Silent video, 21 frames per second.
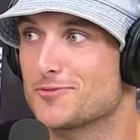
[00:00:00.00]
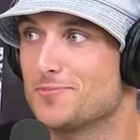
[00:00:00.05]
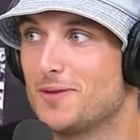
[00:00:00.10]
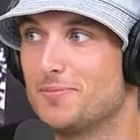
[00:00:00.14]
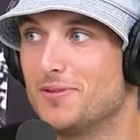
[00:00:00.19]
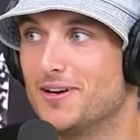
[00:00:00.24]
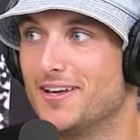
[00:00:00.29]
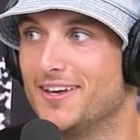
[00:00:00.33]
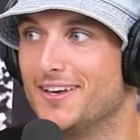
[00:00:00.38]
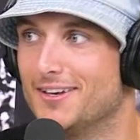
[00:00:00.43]

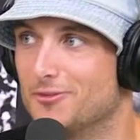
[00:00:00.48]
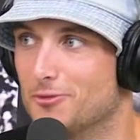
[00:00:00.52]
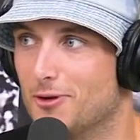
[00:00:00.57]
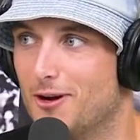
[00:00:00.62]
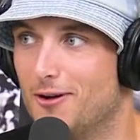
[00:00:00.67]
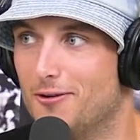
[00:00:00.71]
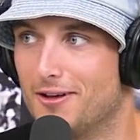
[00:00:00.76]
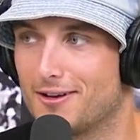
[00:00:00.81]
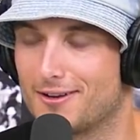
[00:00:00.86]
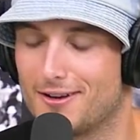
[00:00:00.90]
Papali'i as
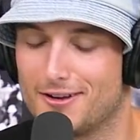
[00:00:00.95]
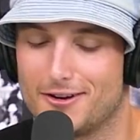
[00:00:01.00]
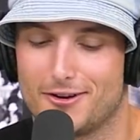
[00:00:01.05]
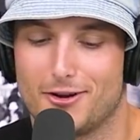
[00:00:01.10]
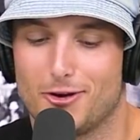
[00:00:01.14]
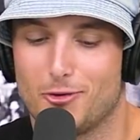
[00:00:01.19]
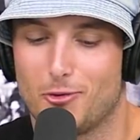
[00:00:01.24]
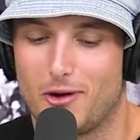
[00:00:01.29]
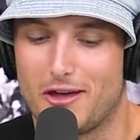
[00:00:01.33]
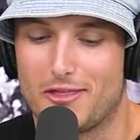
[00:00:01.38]
well. Like I don't
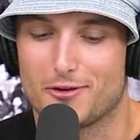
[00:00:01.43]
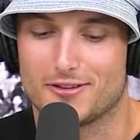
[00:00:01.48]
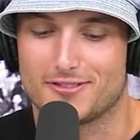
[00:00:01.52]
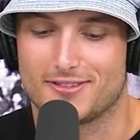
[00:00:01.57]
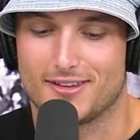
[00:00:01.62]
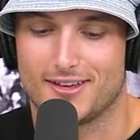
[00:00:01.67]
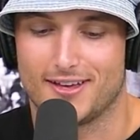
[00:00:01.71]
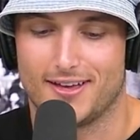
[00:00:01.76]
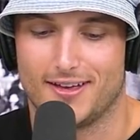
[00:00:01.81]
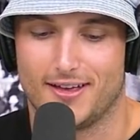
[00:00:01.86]
know whether
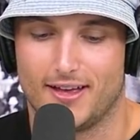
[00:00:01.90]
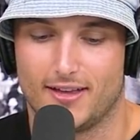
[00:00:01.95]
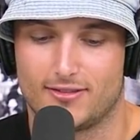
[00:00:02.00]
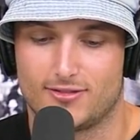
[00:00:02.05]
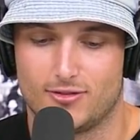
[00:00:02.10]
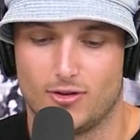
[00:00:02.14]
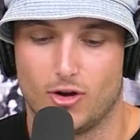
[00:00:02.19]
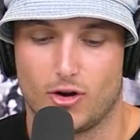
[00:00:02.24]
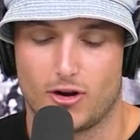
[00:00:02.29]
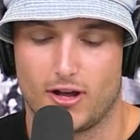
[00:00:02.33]
it's
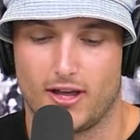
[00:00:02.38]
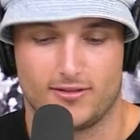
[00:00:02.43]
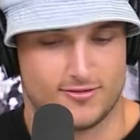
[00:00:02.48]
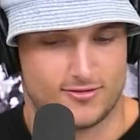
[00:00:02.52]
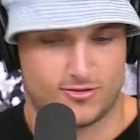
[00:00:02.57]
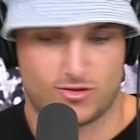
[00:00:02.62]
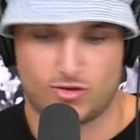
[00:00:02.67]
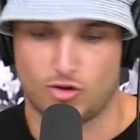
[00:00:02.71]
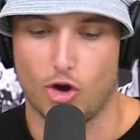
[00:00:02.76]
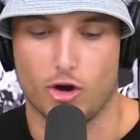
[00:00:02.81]

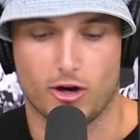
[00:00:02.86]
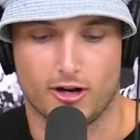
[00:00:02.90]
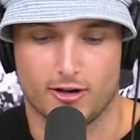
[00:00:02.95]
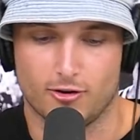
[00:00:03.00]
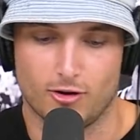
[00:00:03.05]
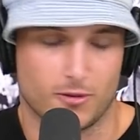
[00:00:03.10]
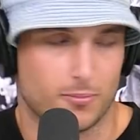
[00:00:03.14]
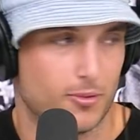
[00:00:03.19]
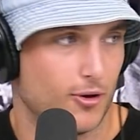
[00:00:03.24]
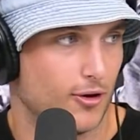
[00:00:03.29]
certainly
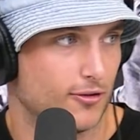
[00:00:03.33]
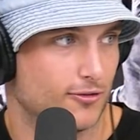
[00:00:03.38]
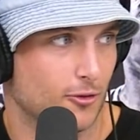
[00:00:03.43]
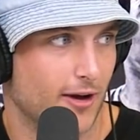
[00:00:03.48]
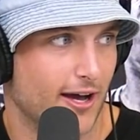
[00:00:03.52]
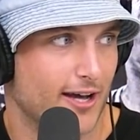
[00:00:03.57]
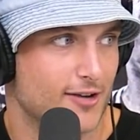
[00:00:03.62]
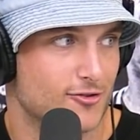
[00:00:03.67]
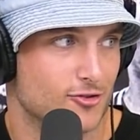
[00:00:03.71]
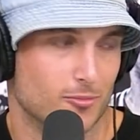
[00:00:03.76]
not a personal
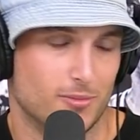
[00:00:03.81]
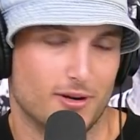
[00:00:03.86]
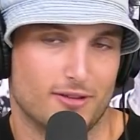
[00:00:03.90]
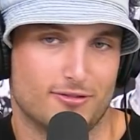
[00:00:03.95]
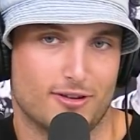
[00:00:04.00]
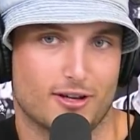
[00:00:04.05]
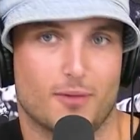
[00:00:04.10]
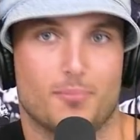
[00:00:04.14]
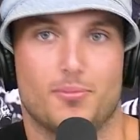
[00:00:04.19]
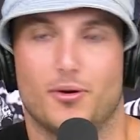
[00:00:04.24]
hatred, but
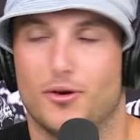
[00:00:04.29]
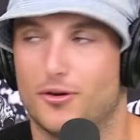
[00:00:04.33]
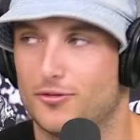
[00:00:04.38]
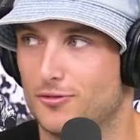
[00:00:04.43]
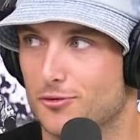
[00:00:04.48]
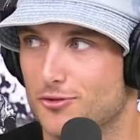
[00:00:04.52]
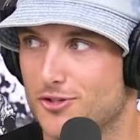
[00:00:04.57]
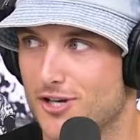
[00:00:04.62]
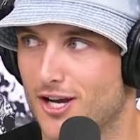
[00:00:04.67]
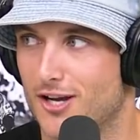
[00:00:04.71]
it's like a
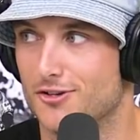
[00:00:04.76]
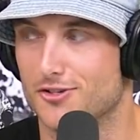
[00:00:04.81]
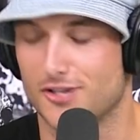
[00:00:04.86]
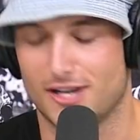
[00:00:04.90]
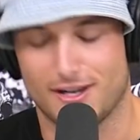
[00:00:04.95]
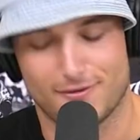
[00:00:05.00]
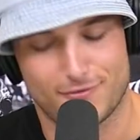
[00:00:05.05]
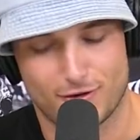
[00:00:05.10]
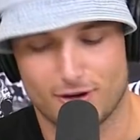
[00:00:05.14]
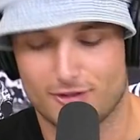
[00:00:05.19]
personal challenge.
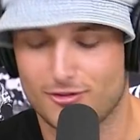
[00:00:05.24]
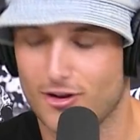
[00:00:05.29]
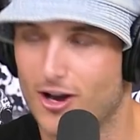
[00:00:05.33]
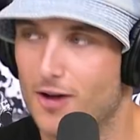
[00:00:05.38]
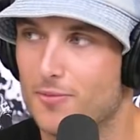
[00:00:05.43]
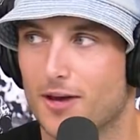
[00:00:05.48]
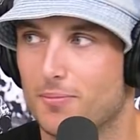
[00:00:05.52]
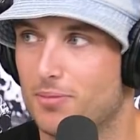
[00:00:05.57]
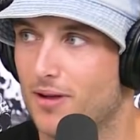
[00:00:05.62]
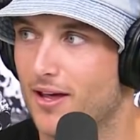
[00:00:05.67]
Every
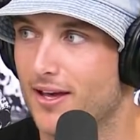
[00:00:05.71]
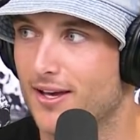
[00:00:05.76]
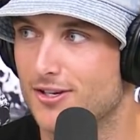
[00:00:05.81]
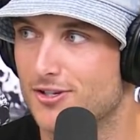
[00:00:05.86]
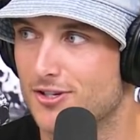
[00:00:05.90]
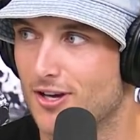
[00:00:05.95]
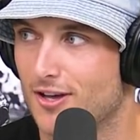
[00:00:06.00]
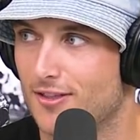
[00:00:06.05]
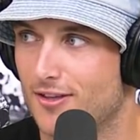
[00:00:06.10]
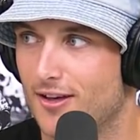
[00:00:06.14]
time they play
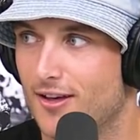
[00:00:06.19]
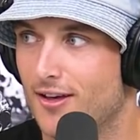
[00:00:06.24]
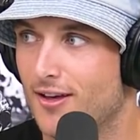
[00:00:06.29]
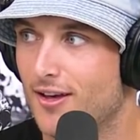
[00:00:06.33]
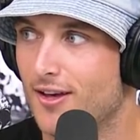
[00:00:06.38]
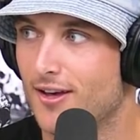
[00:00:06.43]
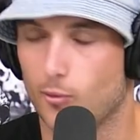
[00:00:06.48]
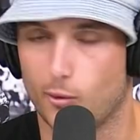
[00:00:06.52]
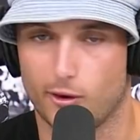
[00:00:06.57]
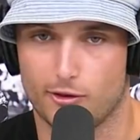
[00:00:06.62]
each other,
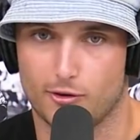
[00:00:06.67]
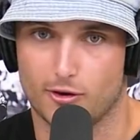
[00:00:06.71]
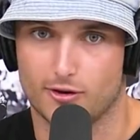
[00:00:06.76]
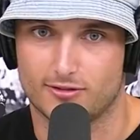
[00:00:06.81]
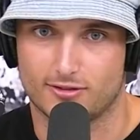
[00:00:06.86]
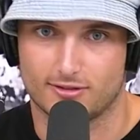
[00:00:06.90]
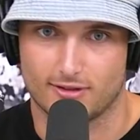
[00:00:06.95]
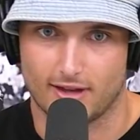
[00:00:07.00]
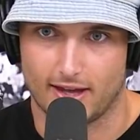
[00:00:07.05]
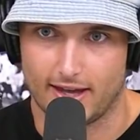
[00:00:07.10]
whether
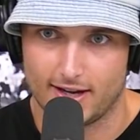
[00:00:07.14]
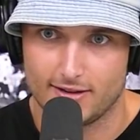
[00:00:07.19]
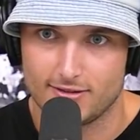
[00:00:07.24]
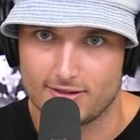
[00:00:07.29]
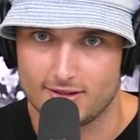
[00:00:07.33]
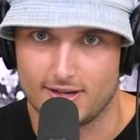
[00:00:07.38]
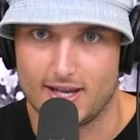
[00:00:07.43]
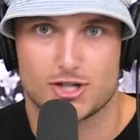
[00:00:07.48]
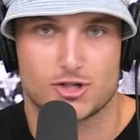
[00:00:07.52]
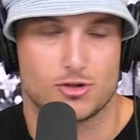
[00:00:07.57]
it's at
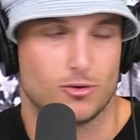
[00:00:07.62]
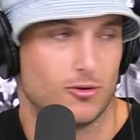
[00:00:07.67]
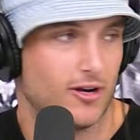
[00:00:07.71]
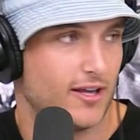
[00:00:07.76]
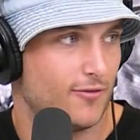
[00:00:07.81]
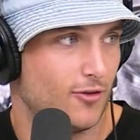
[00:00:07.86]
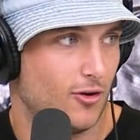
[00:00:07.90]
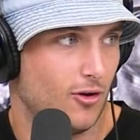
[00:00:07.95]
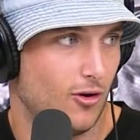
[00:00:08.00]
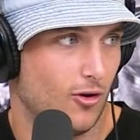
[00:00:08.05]
international
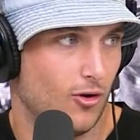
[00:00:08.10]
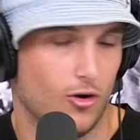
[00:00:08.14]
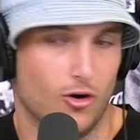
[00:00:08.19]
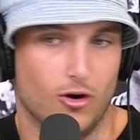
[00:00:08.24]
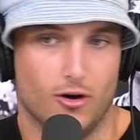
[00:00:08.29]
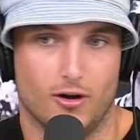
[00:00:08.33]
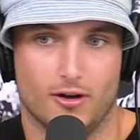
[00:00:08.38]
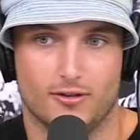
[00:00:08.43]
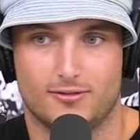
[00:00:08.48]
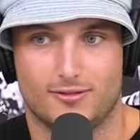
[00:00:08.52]
level
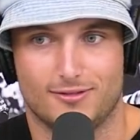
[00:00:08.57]
or